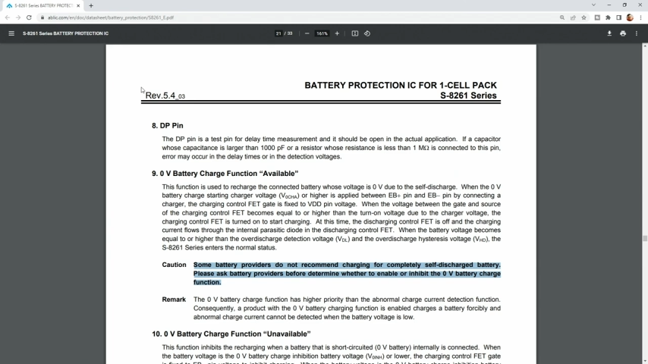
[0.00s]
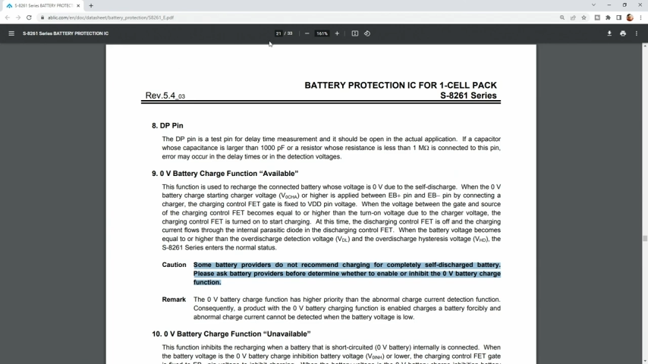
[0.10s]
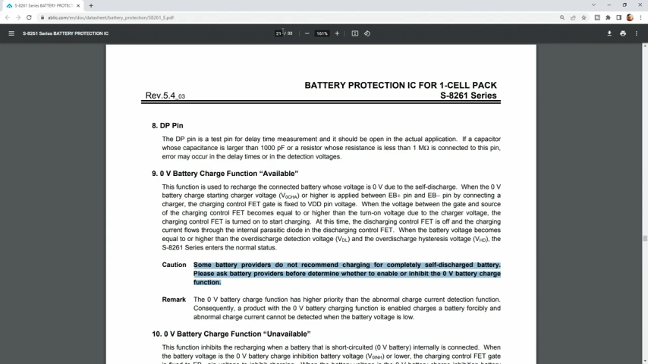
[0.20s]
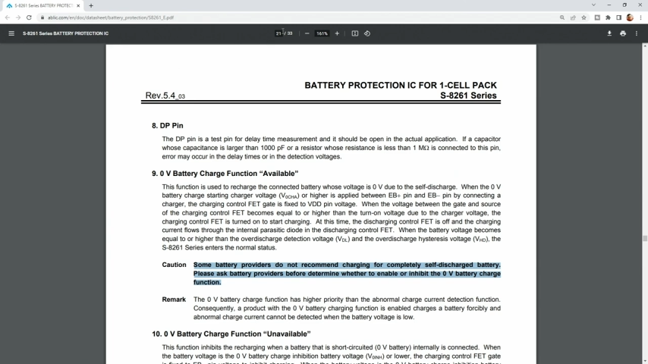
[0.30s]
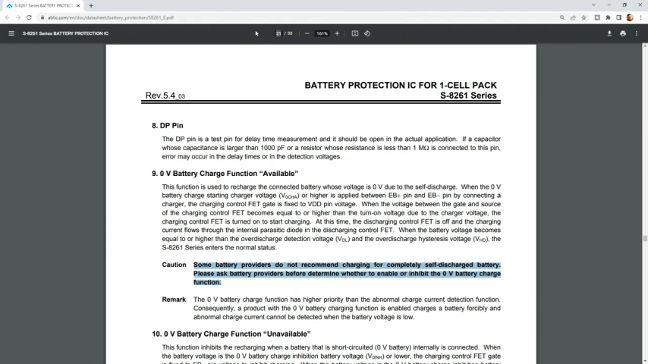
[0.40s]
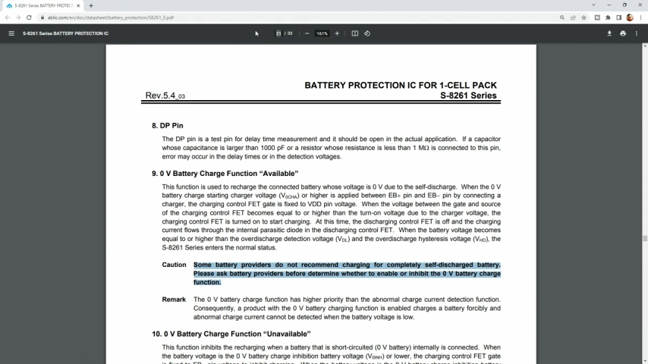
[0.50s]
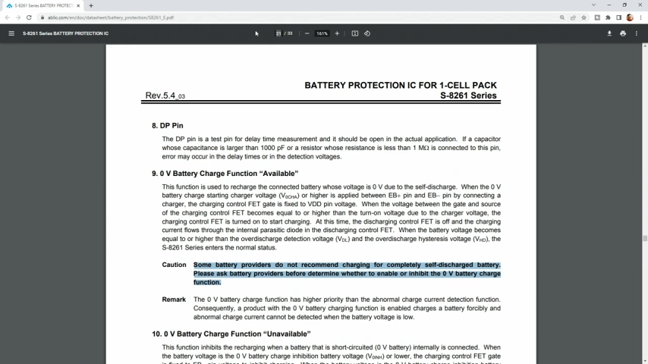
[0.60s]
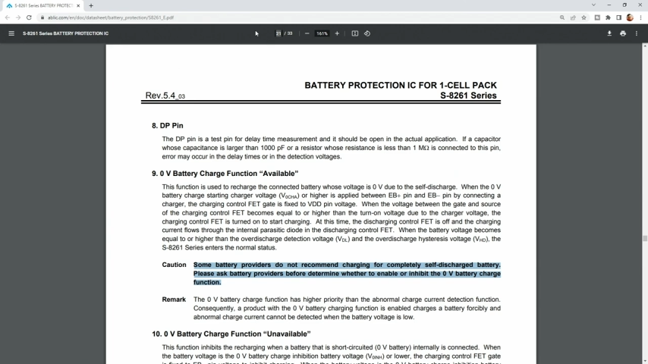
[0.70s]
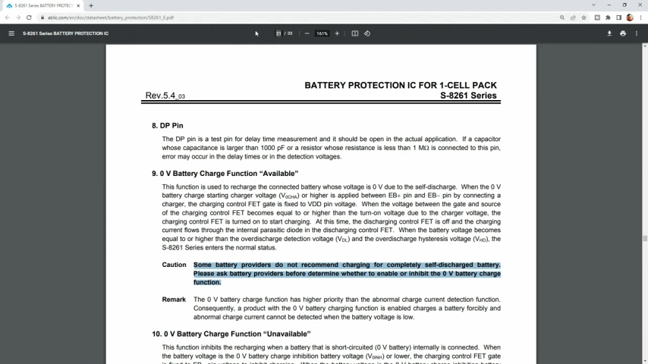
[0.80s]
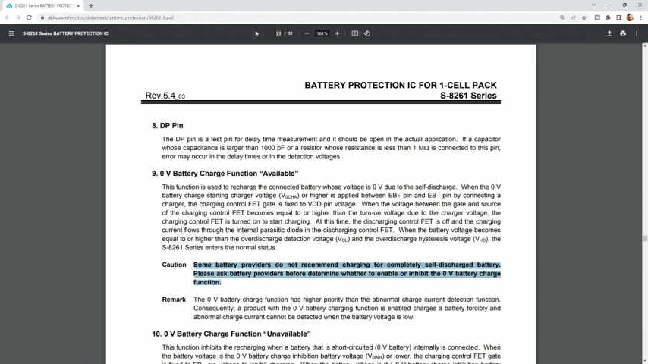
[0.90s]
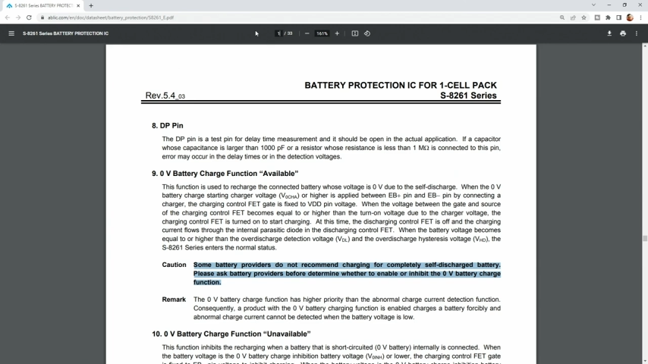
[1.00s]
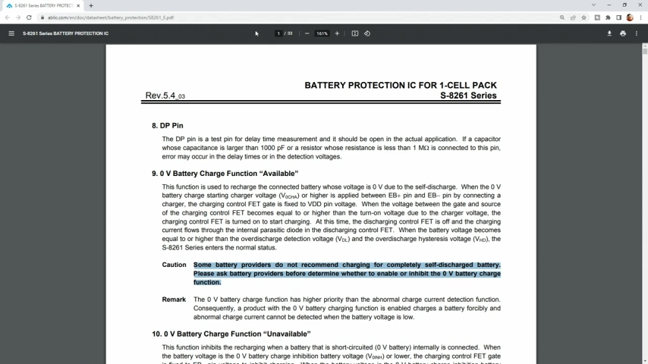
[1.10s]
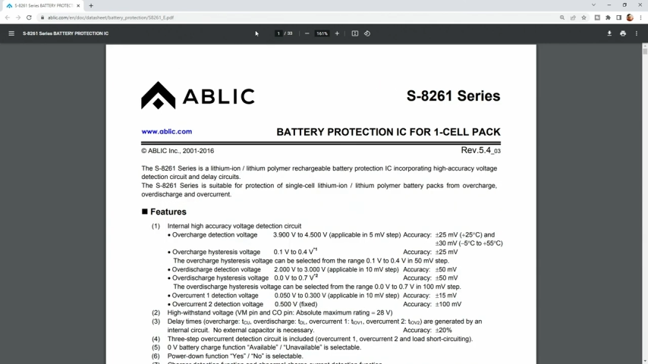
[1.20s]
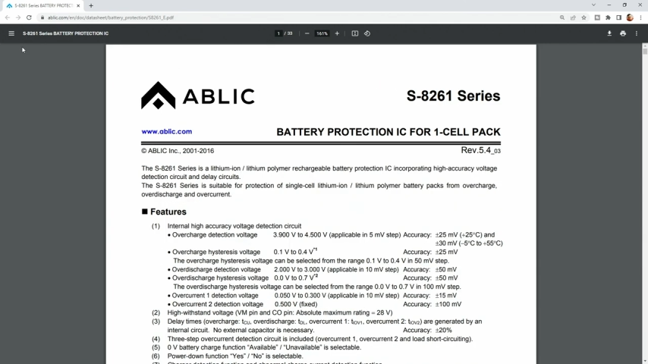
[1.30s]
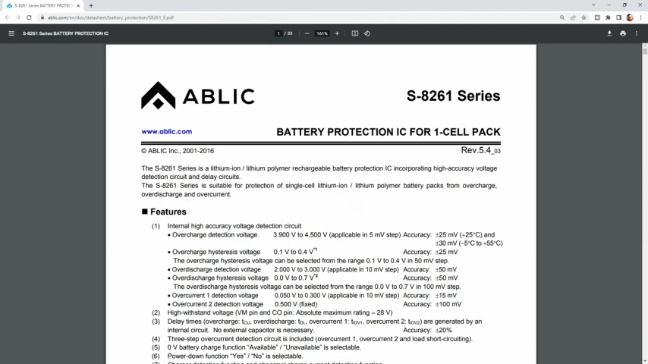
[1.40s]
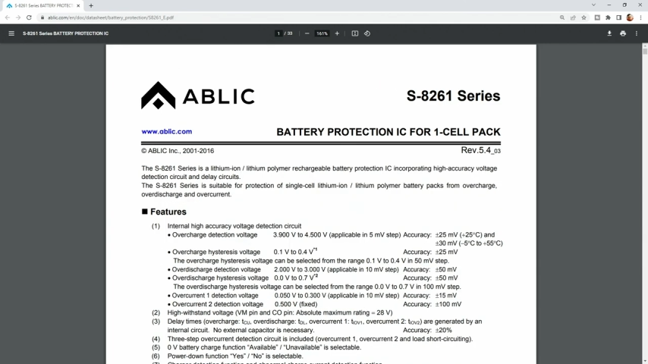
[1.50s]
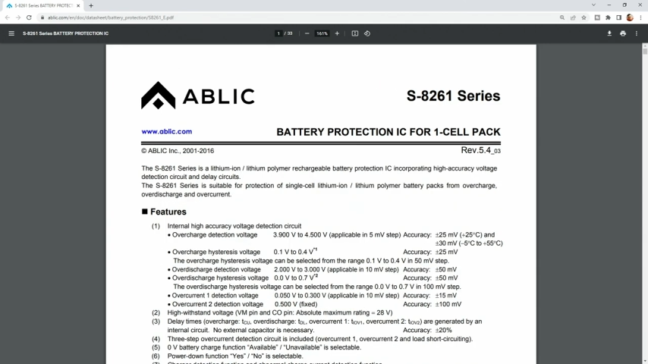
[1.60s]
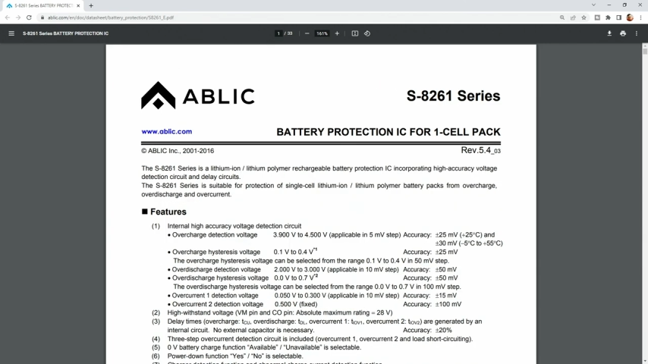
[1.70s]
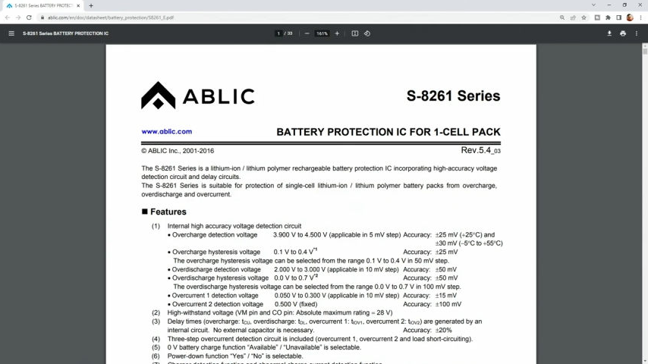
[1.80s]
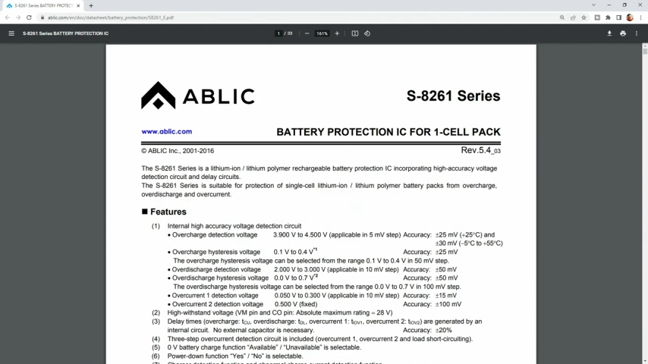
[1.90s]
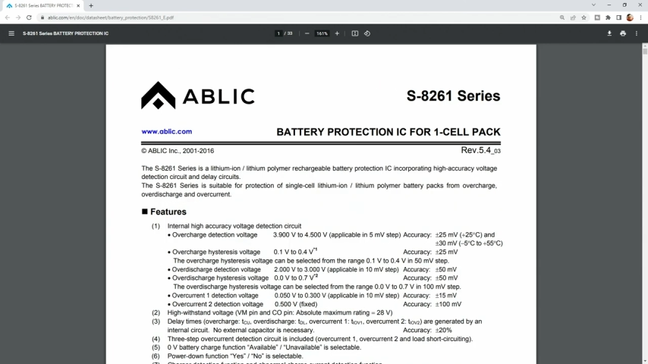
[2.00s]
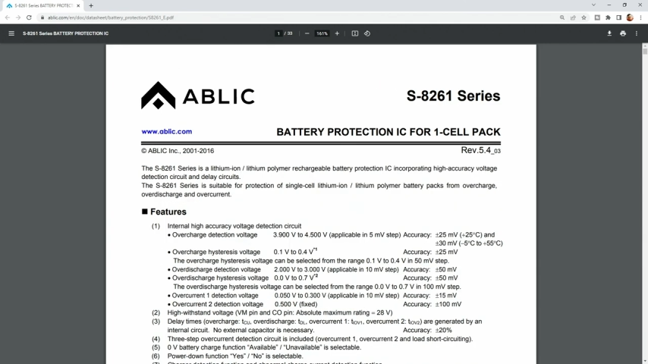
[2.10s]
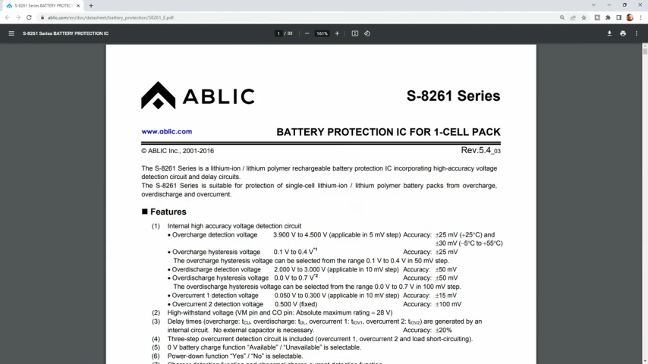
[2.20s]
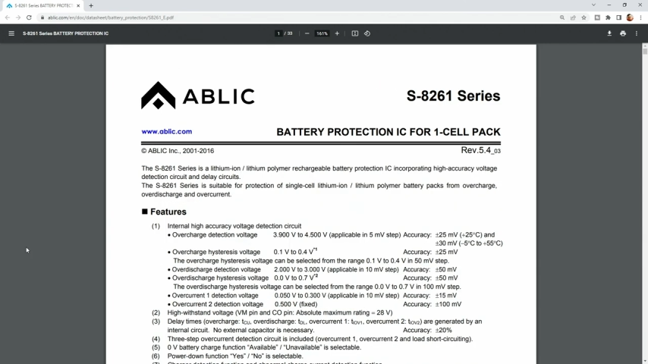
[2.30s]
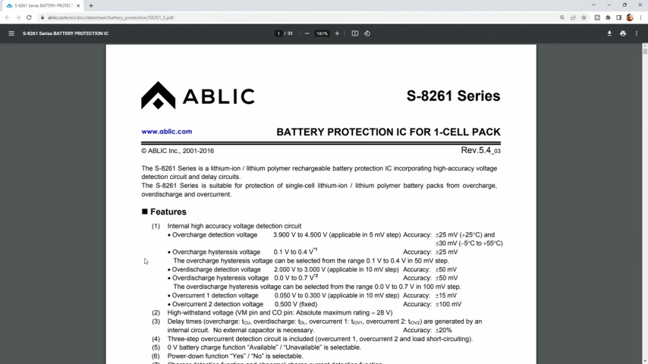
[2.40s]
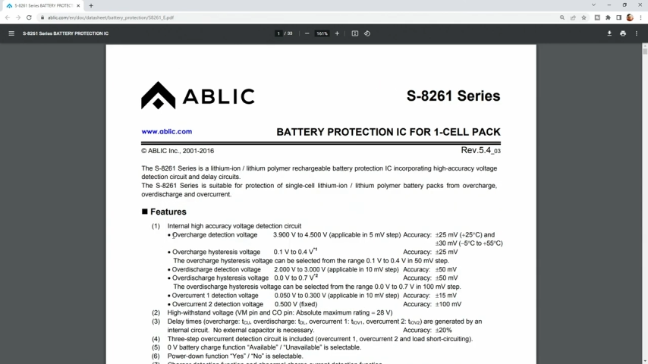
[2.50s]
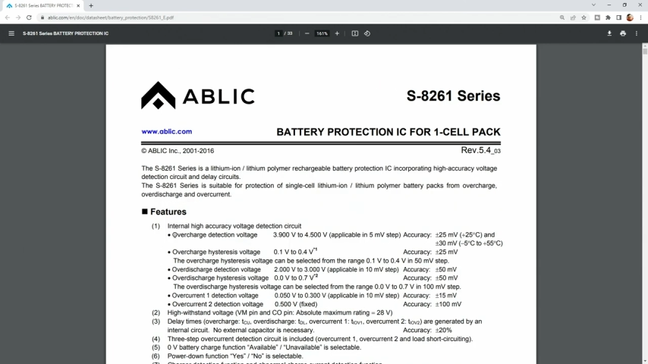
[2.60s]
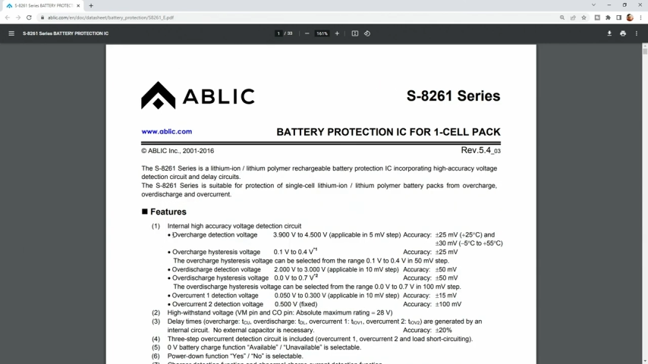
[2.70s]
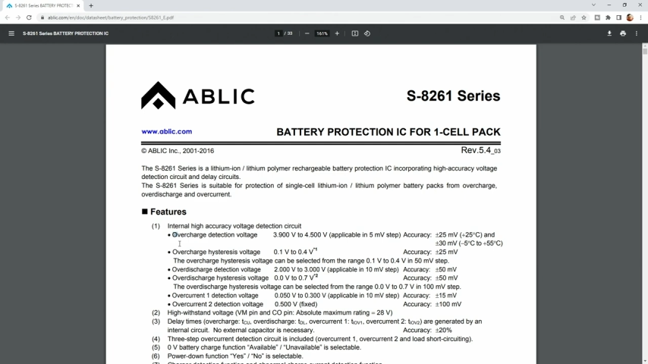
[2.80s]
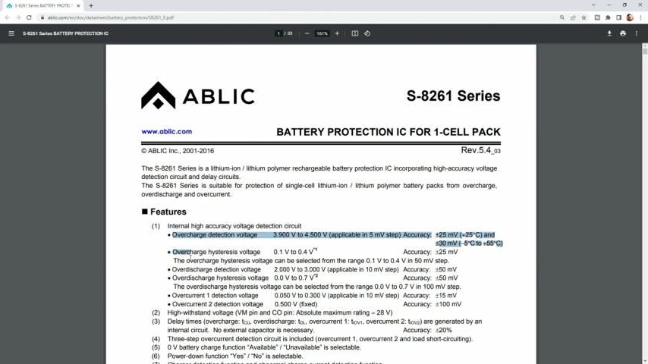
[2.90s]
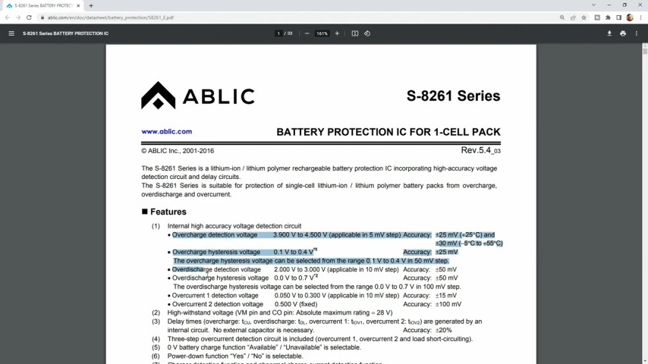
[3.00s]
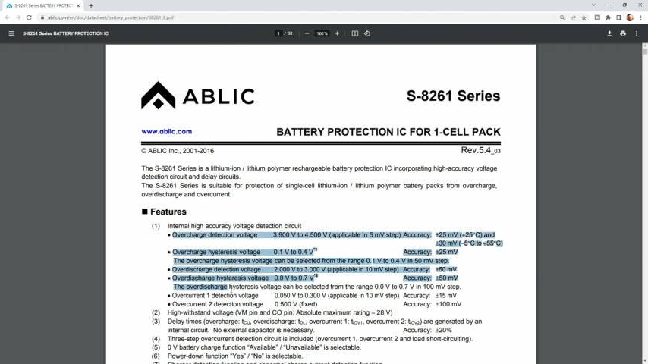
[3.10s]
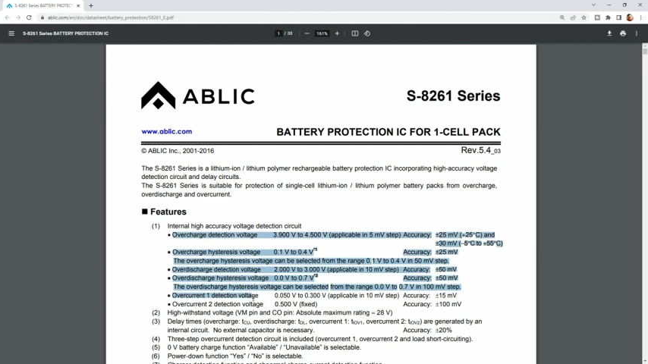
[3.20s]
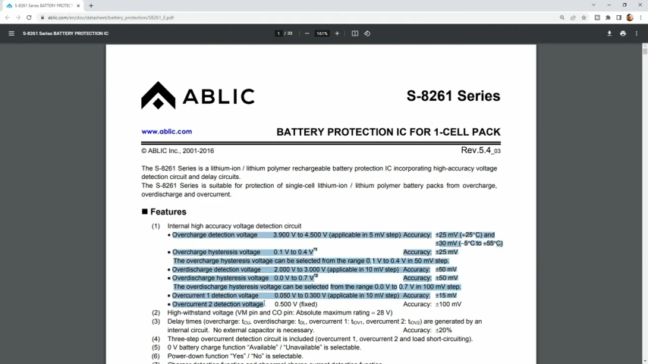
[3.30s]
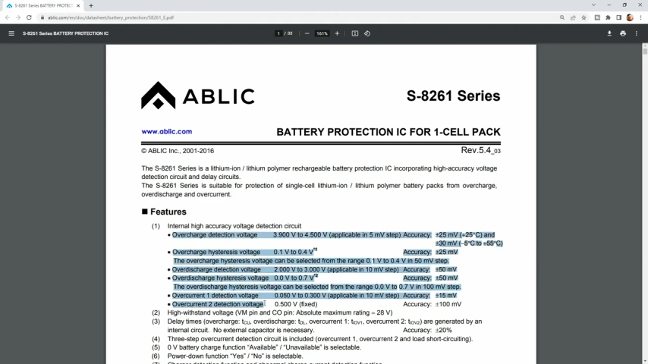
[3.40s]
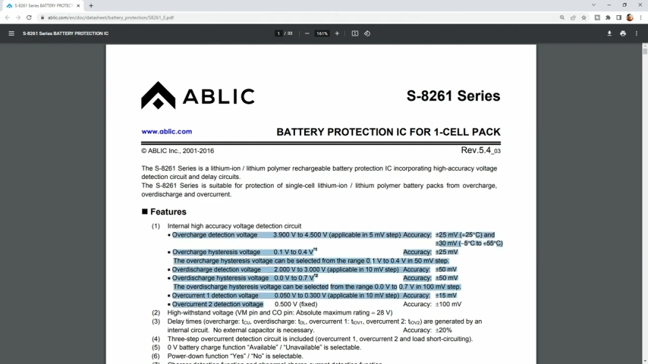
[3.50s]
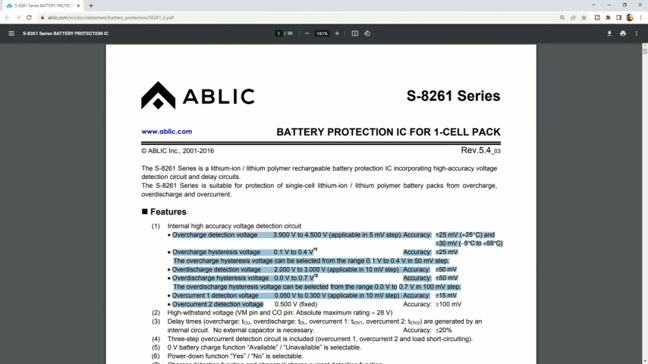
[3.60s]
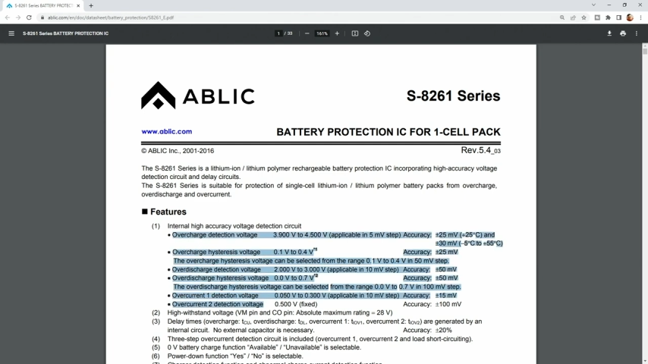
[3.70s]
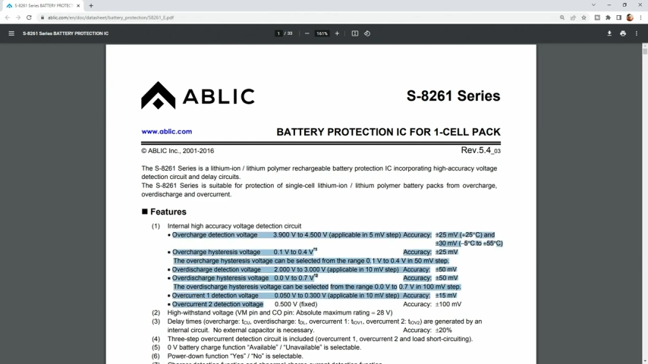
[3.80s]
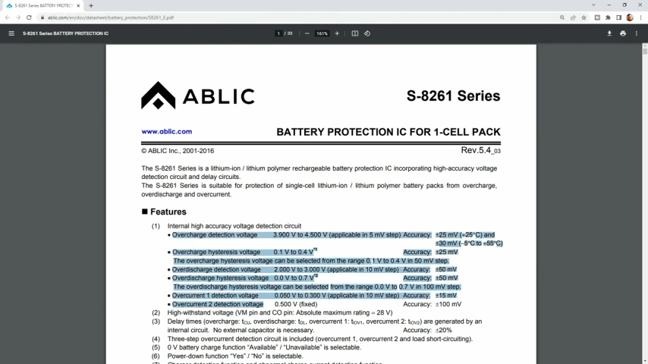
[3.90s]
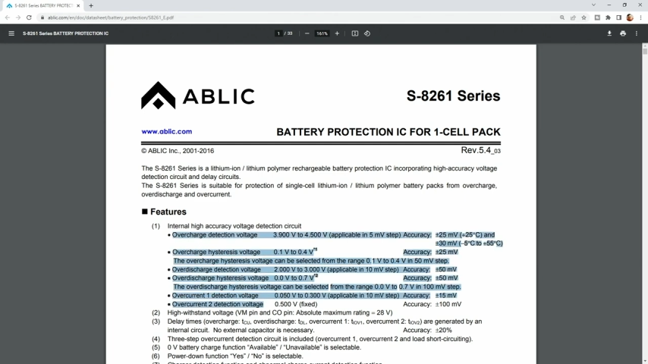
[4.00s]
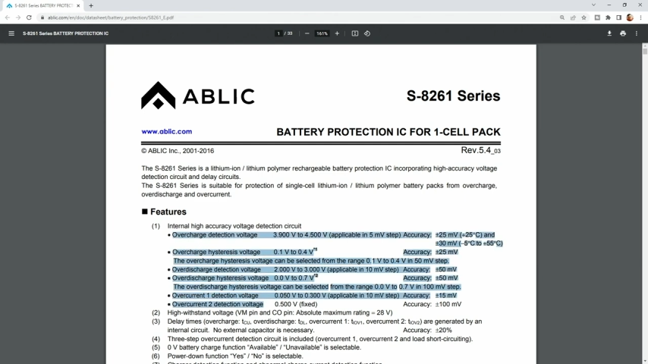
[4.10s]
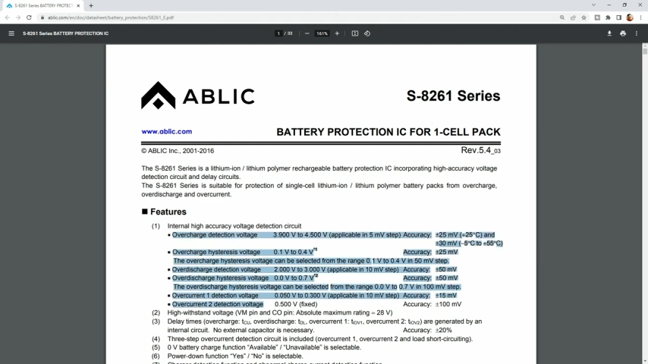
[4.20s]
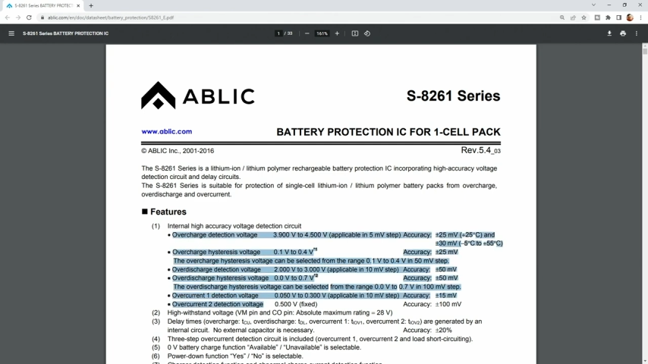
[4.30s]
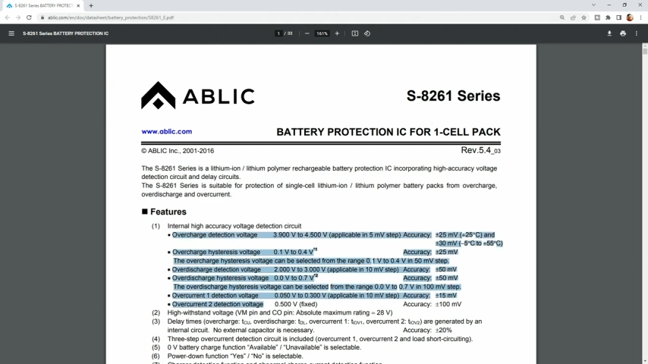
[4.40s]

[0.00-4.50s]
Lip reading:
(no speaker visible)